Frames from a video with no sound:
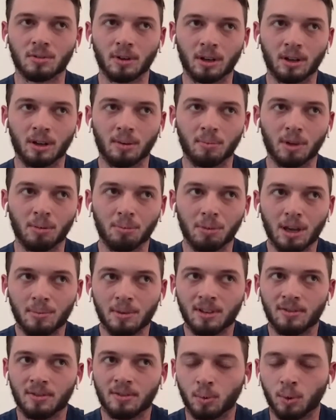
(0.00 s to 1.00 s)
and maybe
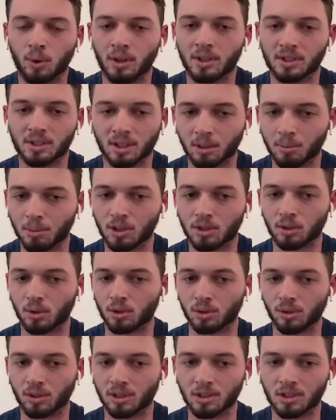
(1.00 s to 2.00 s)
even ones that can be
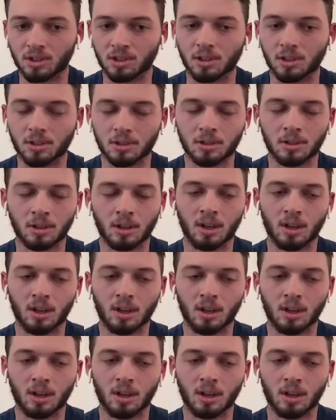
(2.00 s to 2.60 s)
socially distanced.